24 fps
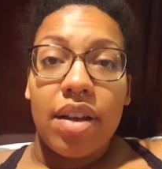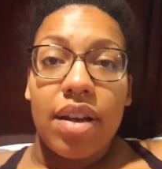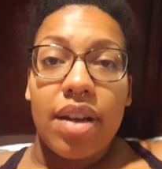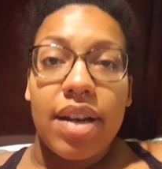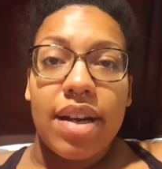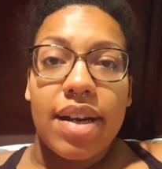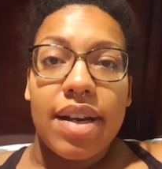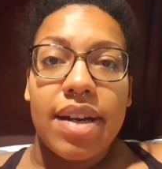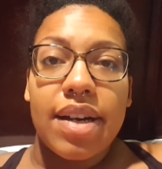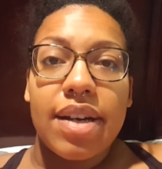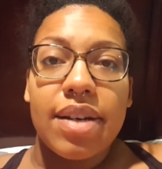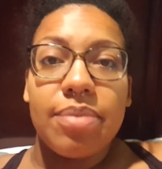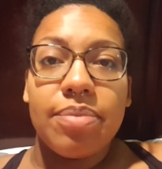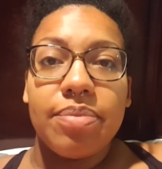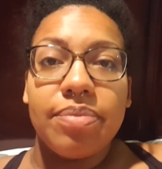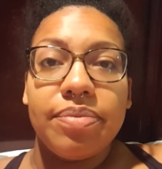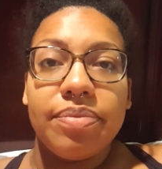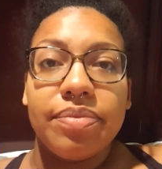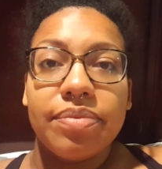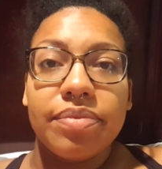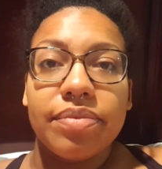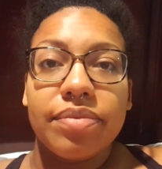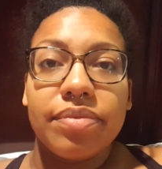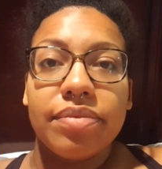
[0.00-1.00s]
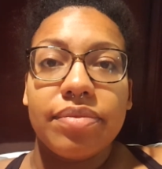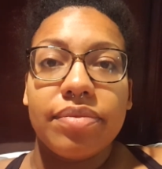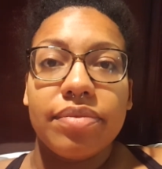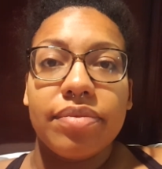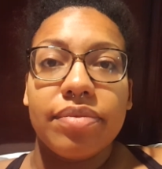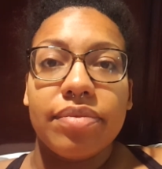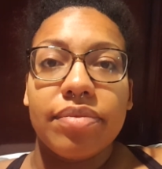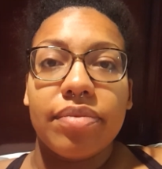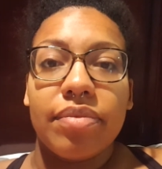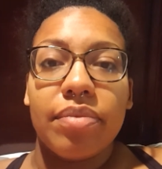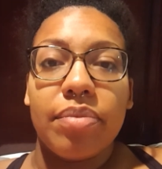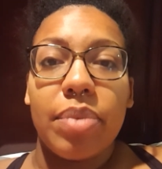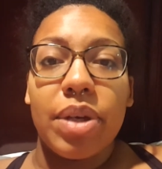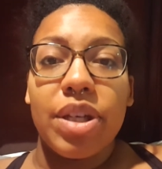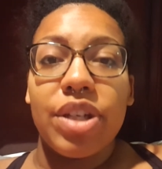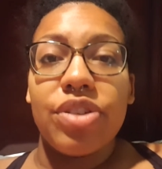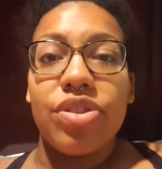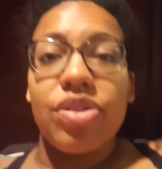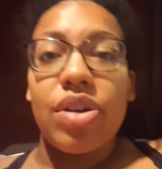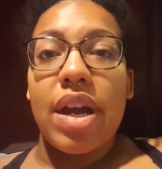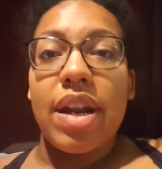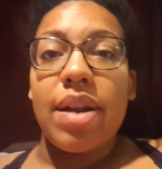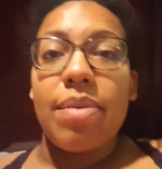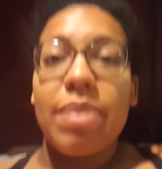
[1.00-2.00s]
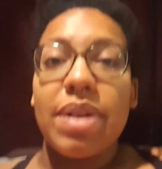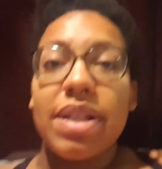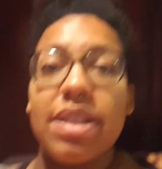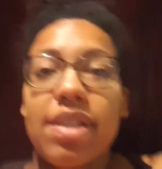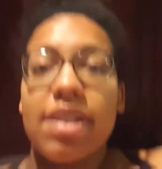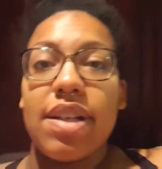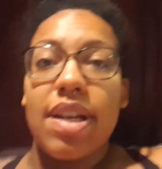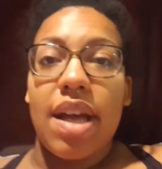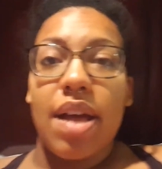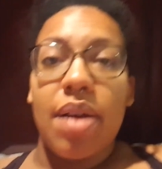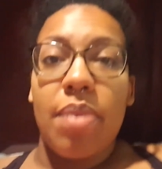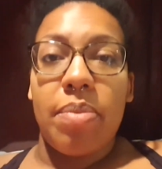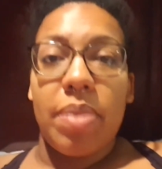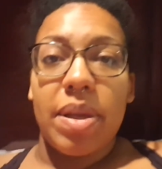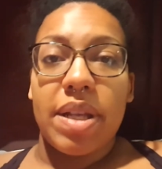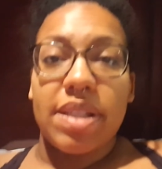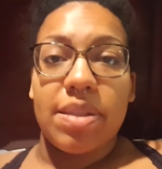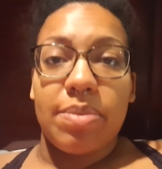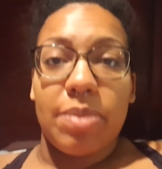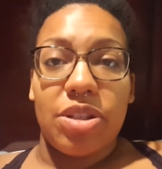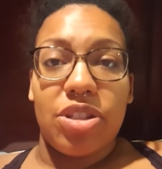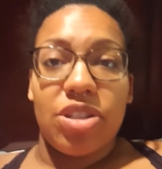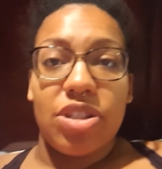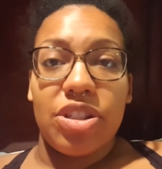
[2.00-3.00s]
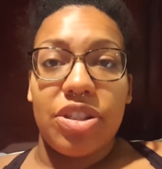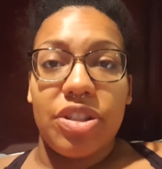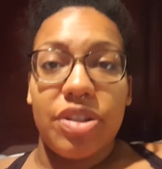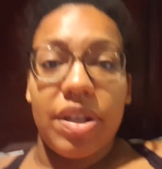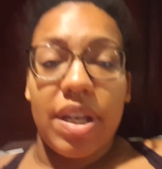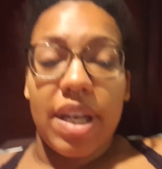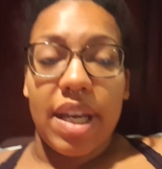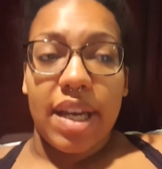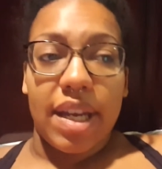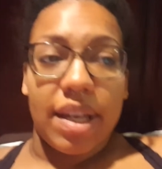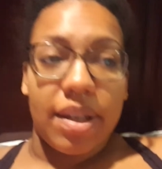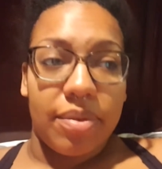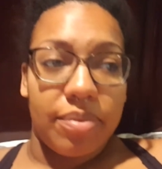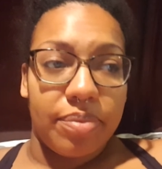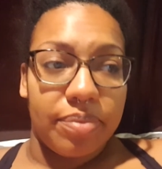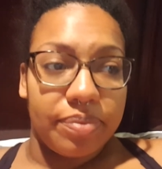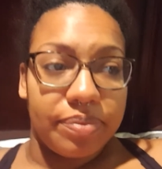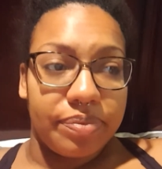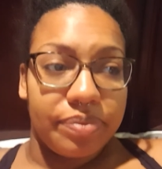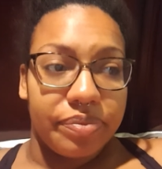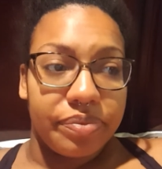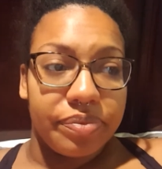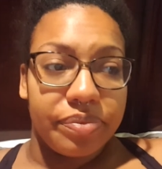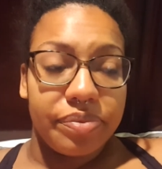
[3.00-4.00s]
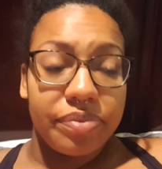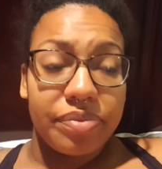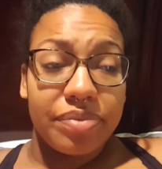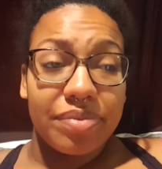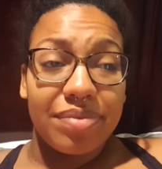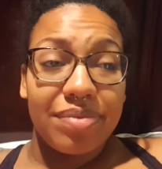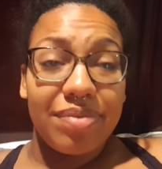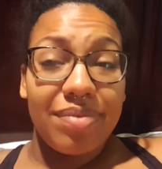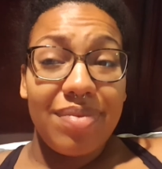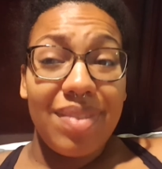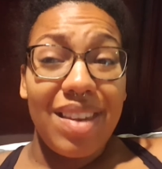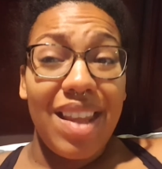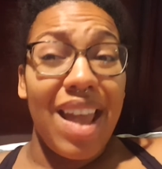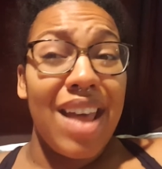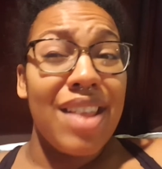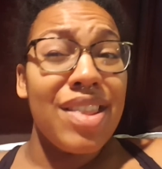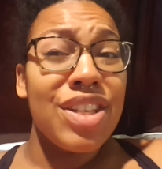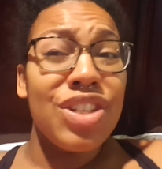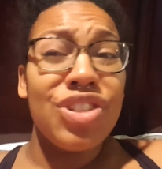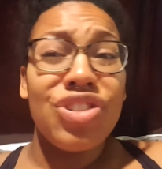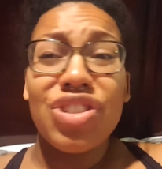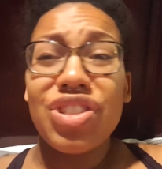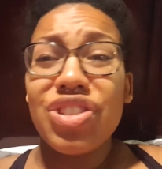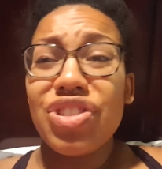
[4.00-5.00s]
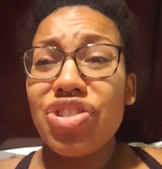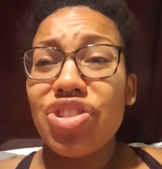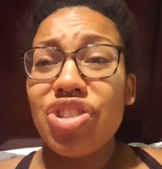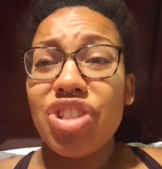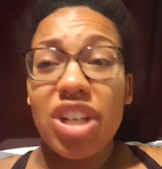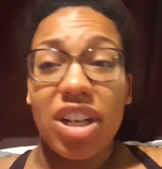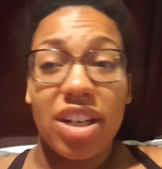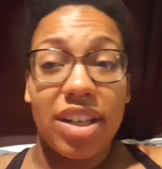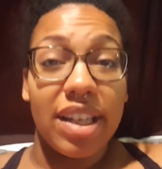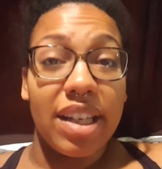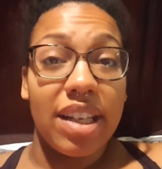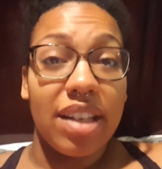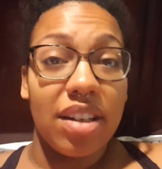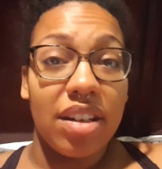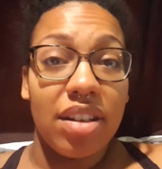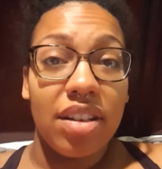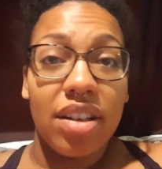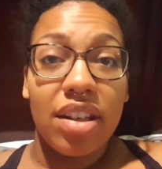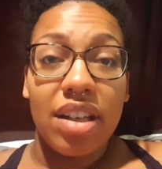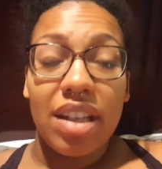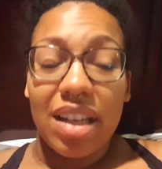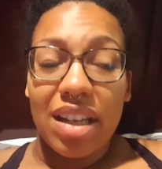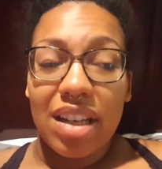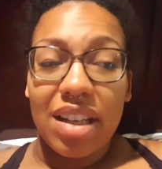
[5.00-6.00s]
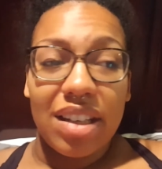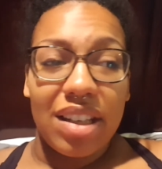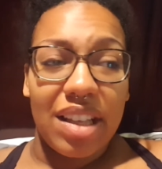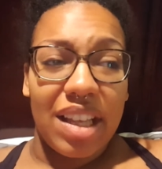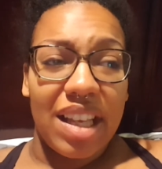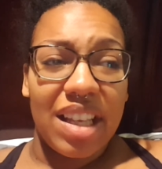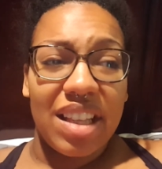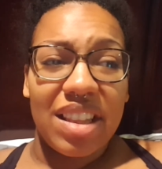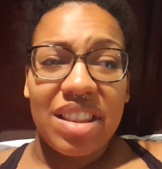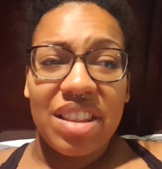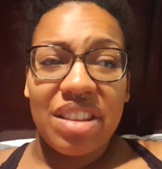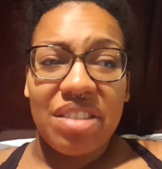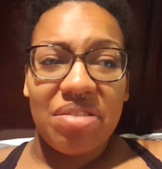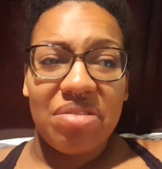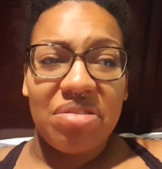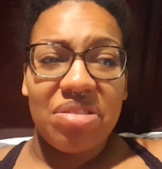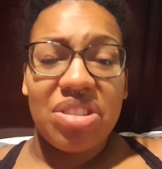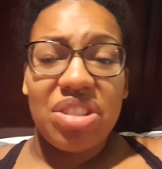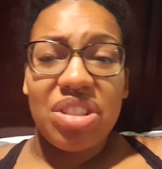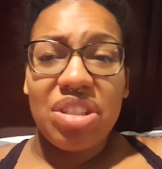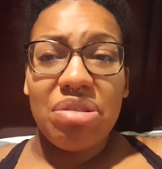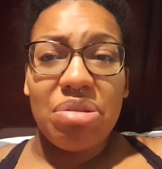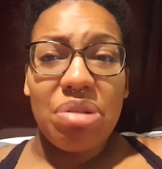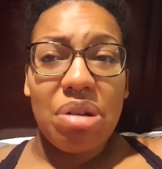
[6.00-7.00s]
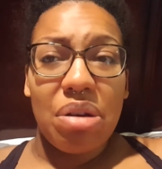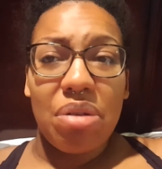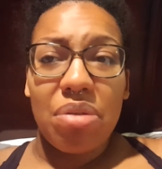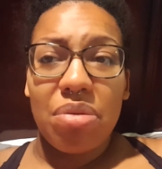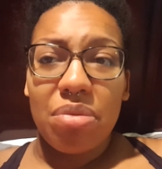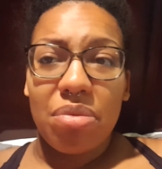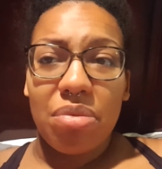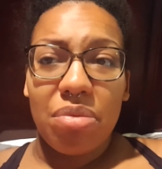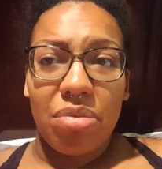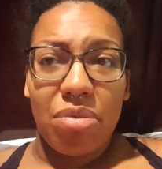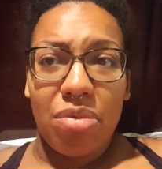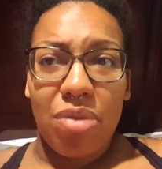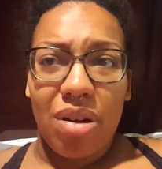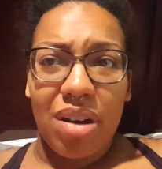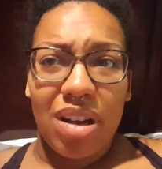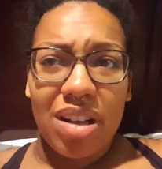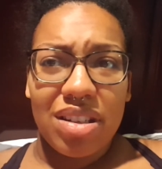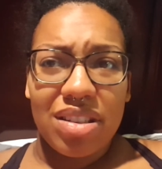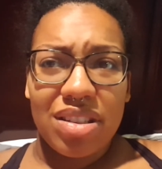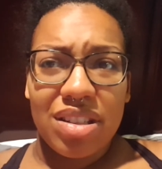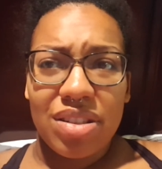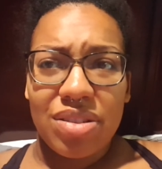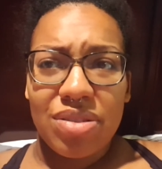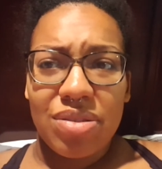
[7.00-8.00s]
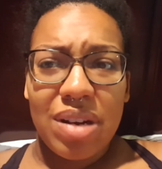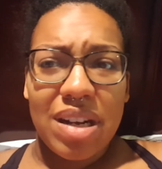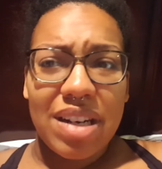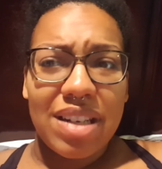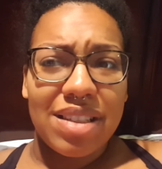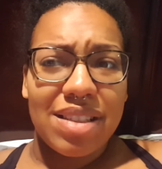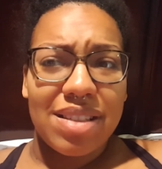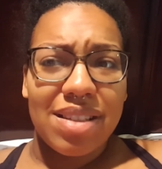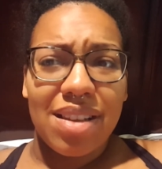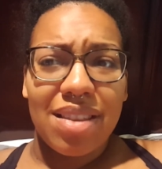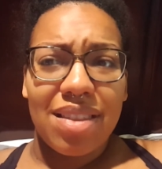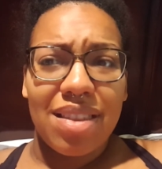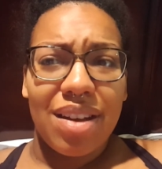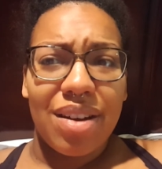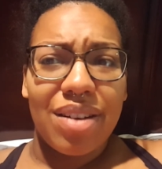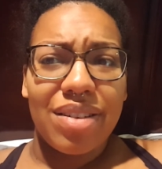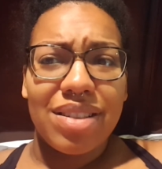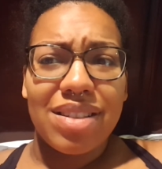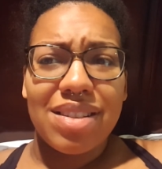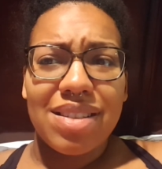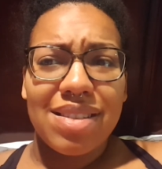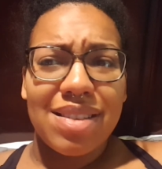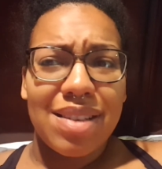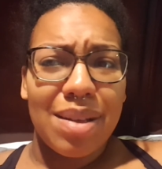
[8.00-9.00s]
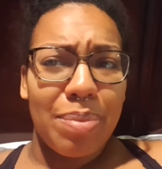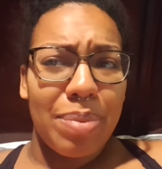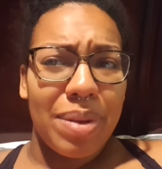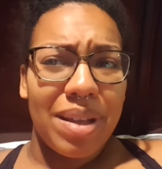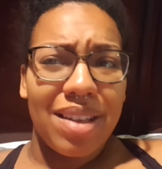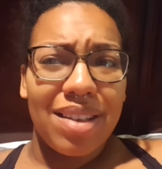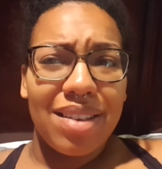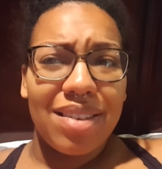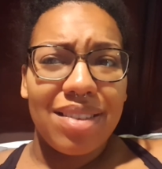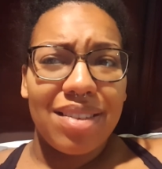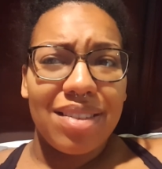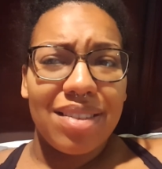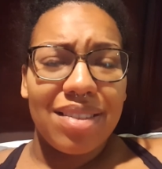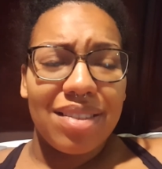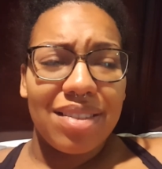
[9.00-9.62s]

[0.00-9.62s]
But you try to mix it up as much as you can, and then just chug it. Like, you don't want to try to sit there and sip it.